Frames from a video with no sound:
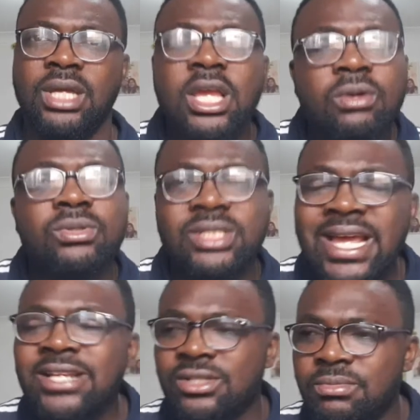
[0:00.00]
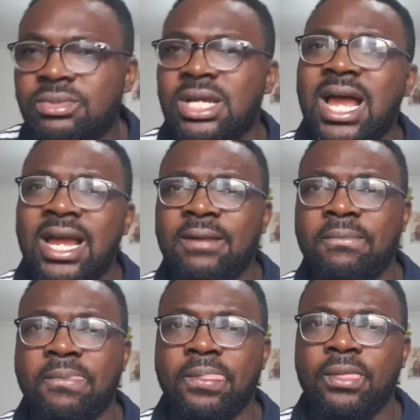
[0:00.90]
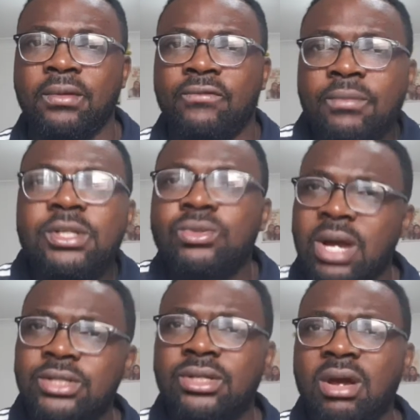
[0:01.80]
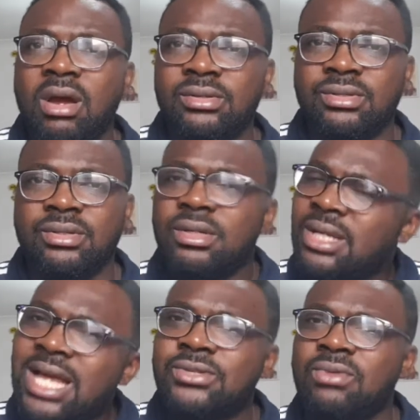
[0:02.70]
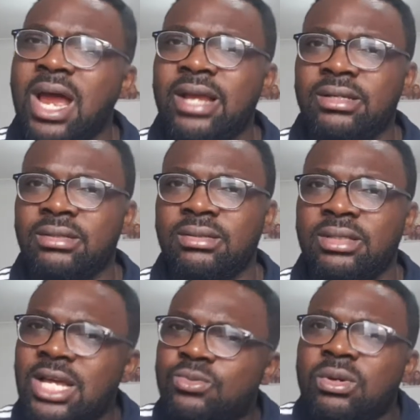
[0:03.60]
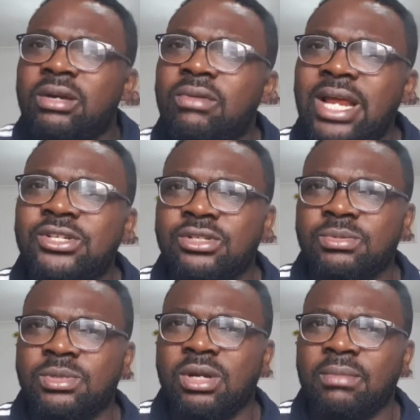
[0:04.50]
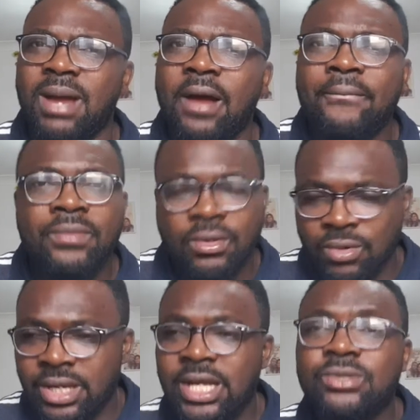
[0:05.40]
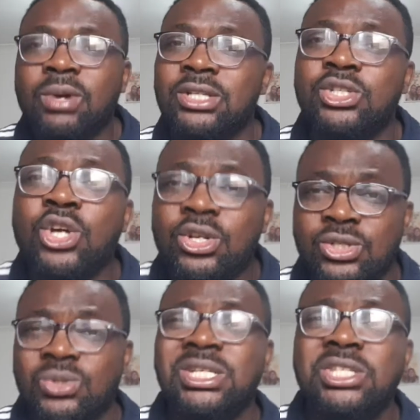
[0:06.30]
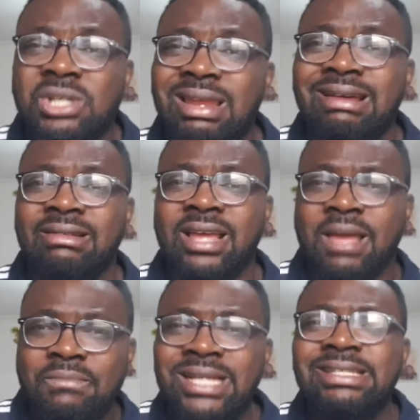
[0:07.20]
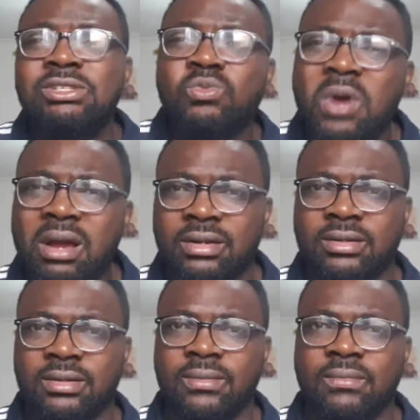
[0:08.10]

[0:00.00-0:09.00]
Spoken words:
It could take some time for me to adjust. That's right. That's what a relationship is all about. We are here to adjust to each other and make things work.